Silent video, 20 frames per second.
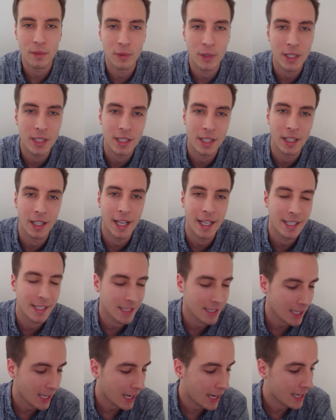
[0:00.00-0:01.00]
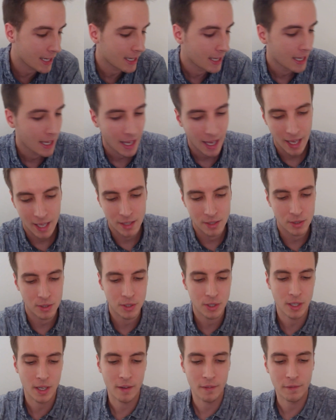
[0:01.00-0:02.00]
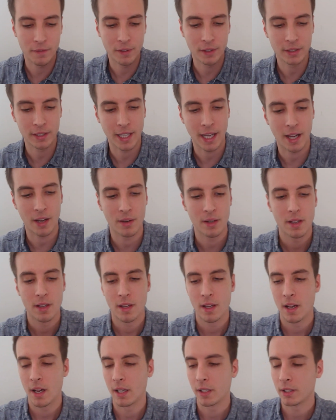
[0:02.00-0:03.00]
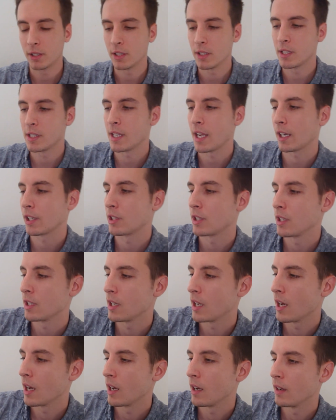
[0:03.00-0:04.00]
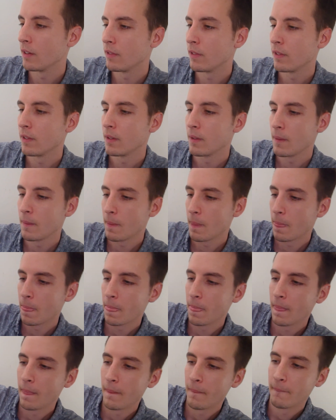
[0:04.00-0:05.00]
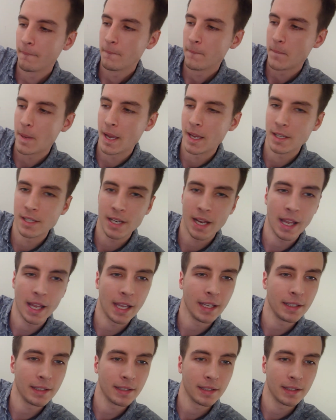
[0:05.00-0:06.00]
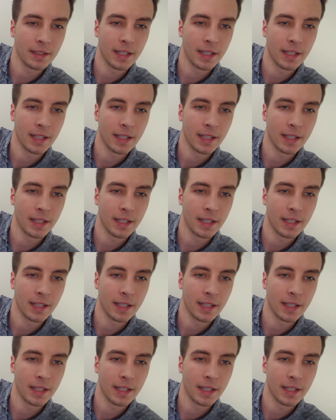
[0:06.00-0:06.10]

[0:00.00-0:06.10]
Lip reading: you've reached the last slide, and you should have filled out a good section of page 8.